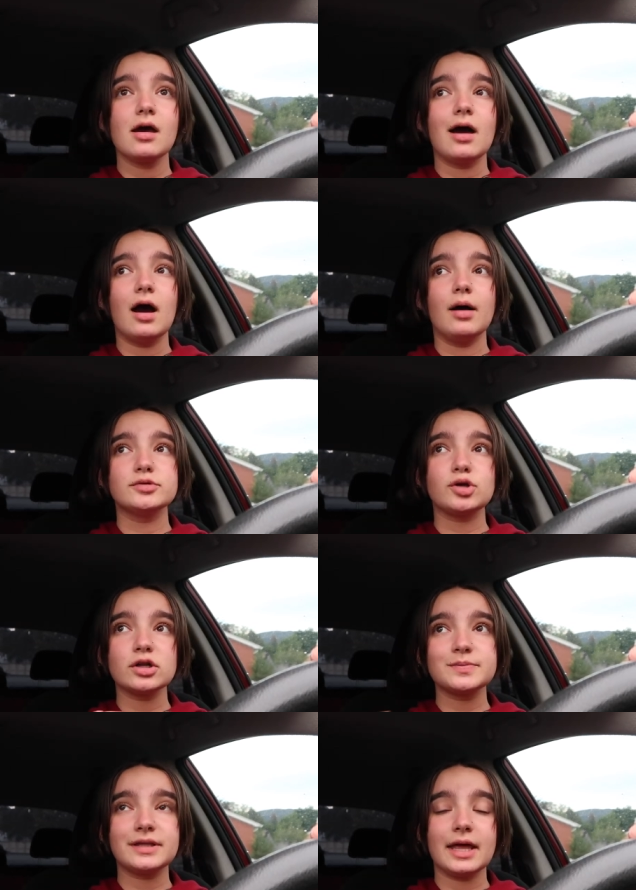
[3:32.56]
Um, so I'll
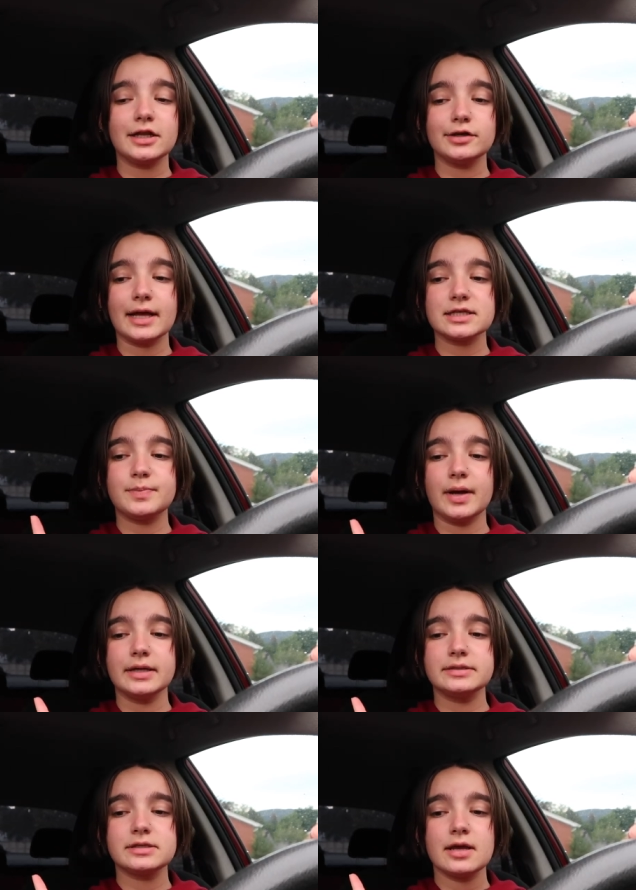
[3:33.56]
just put that in here next.
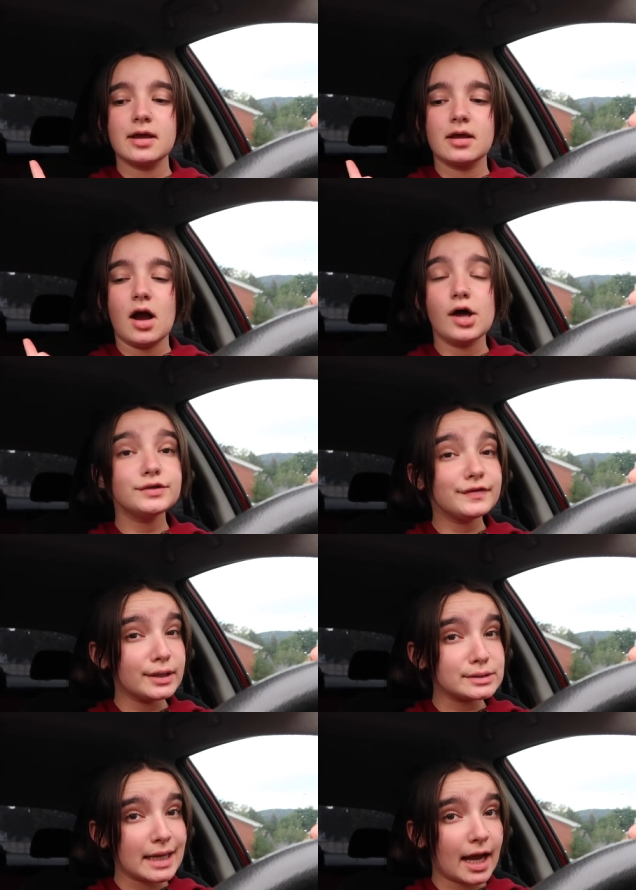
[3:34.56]
But other
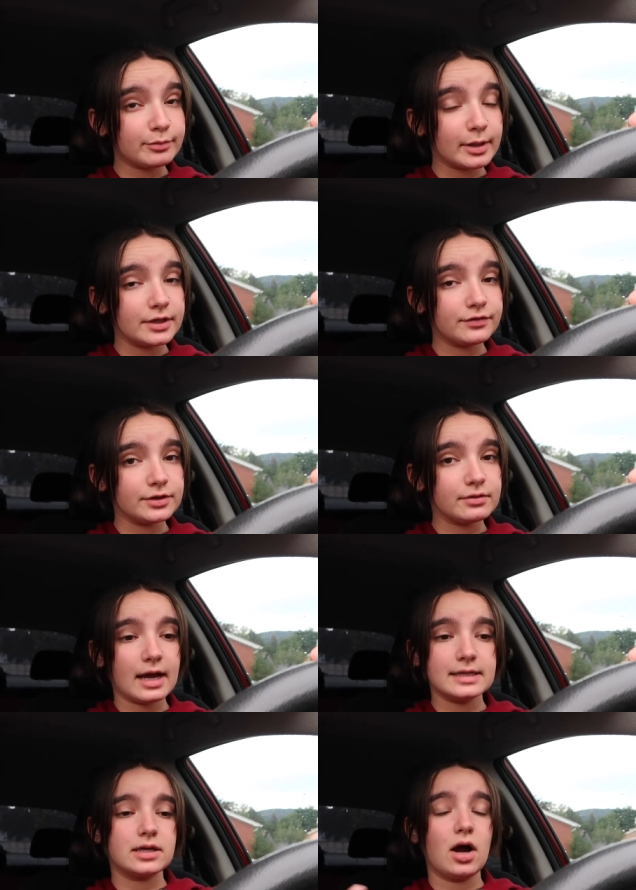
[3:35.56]
videos I have planned for you
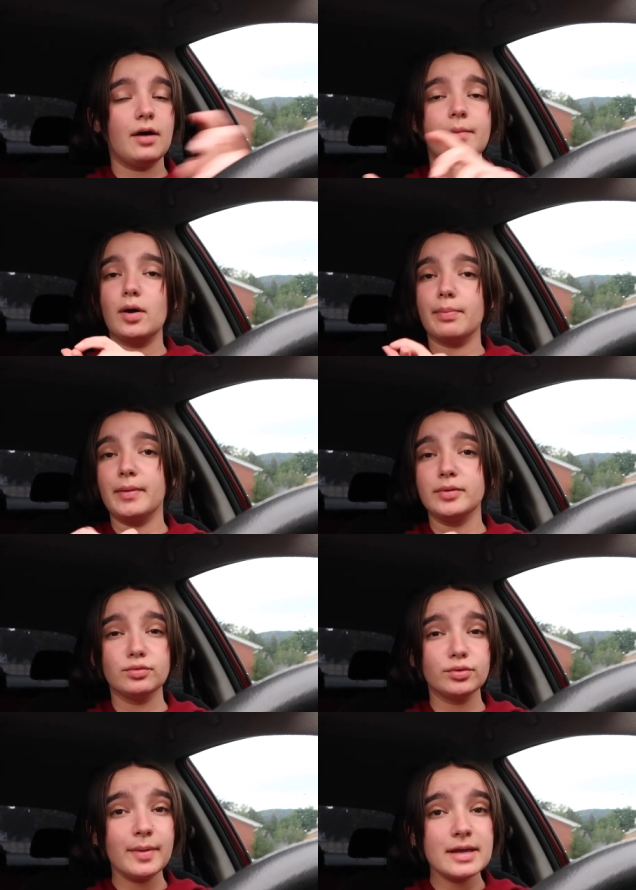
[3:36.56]
guys, um, maybe
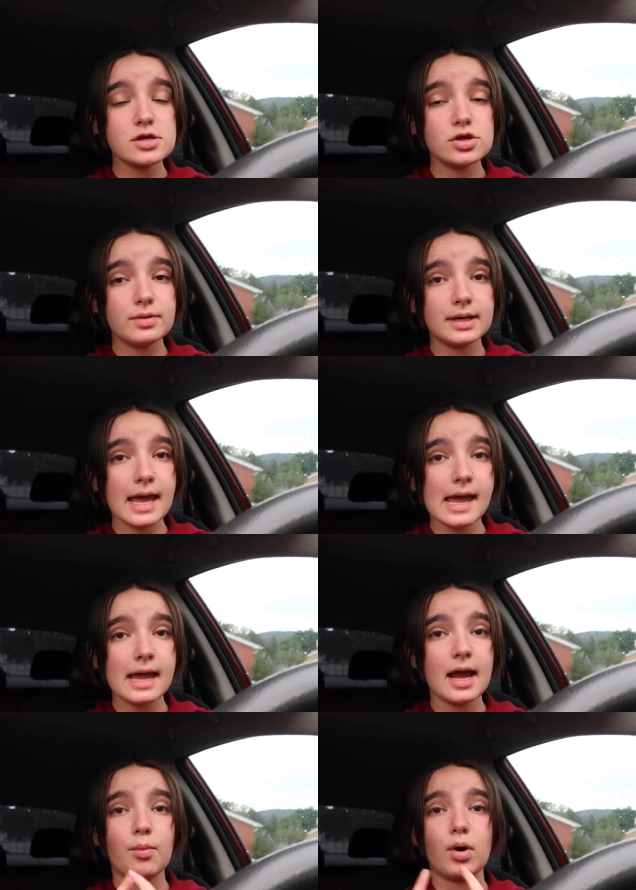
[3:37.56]
a roommate
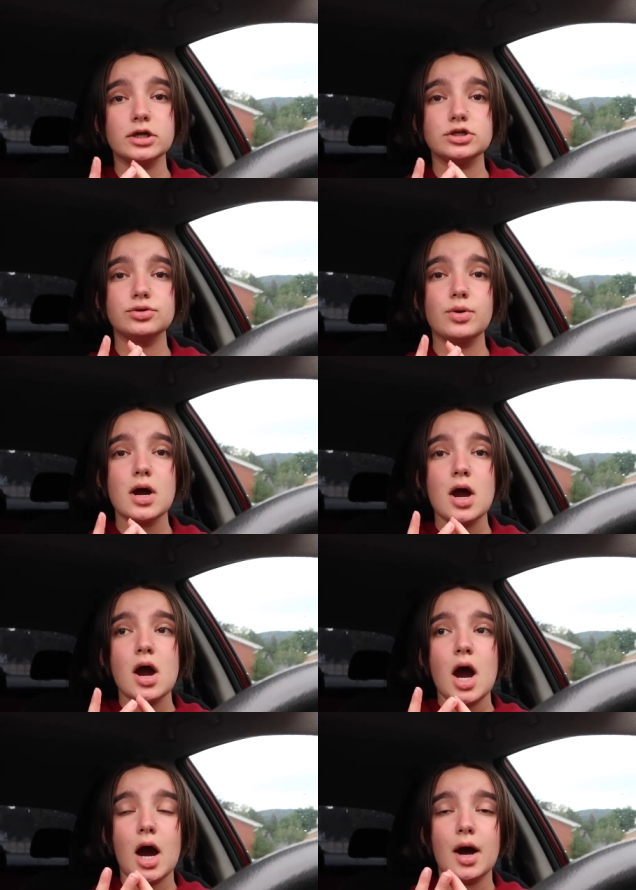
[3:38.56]
Q&A. I want to do
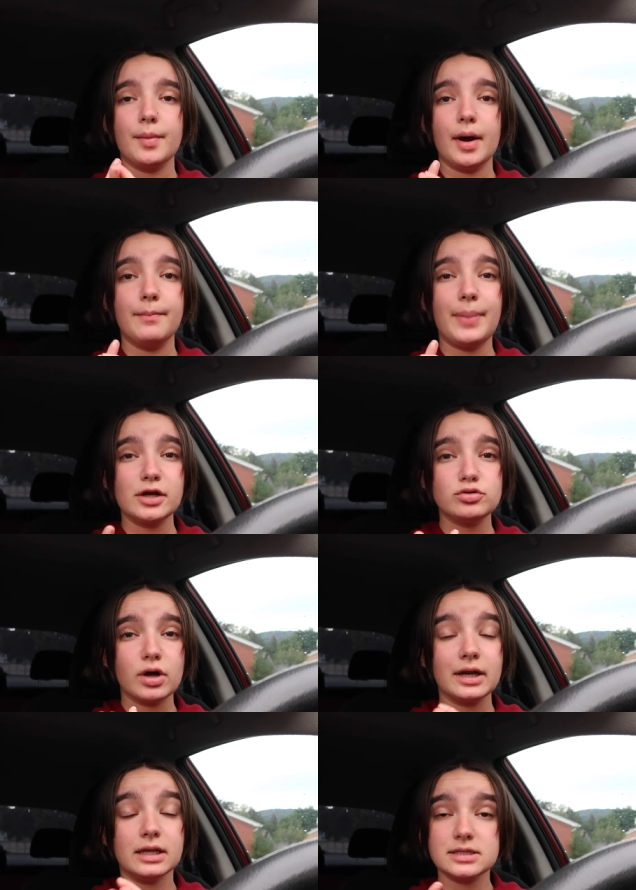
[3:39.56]
um, a
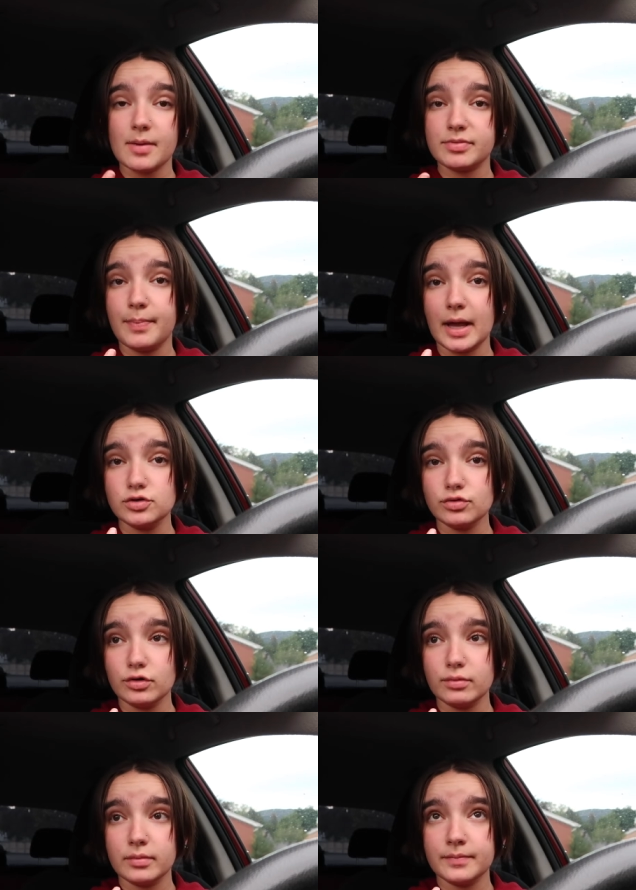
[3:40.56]
bedroom, an in-depth
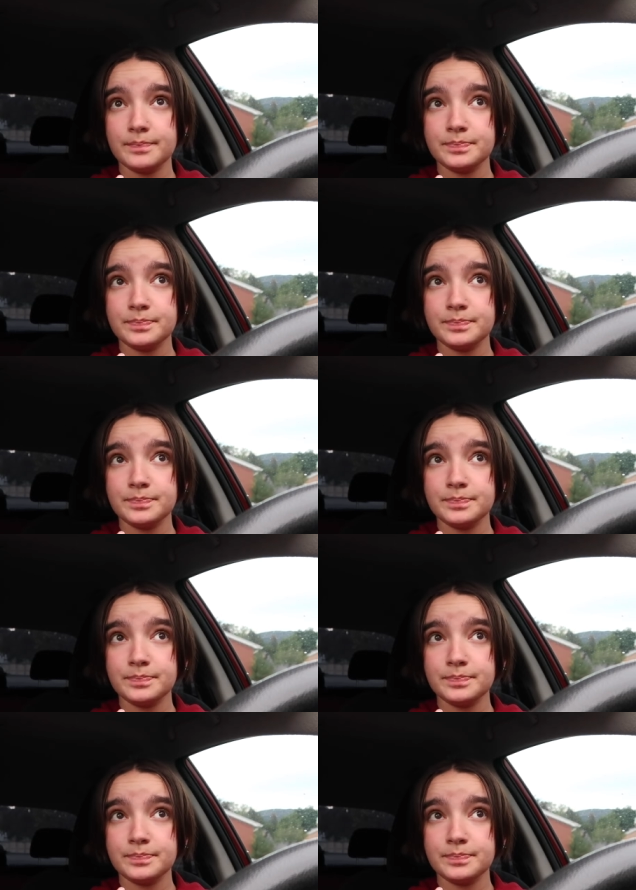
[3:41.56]
bedroom